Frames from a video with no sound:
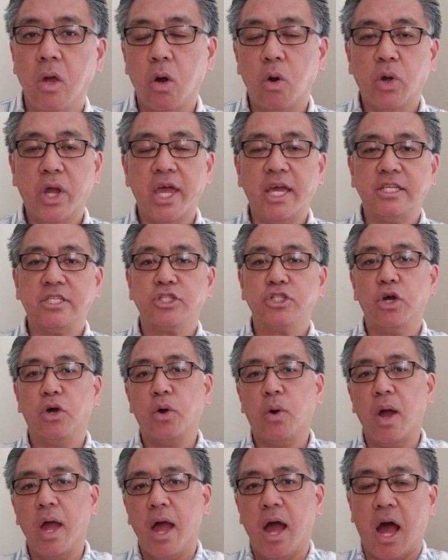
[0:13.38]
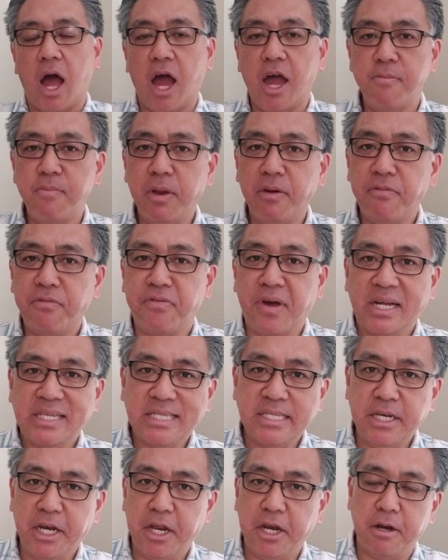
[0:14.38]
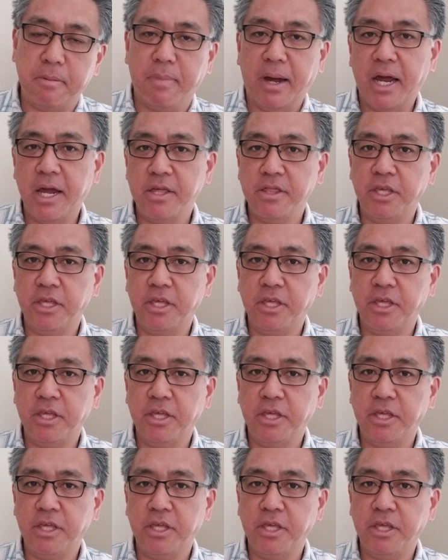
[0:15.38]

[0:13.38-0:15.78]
Okay, so I've been fascinated by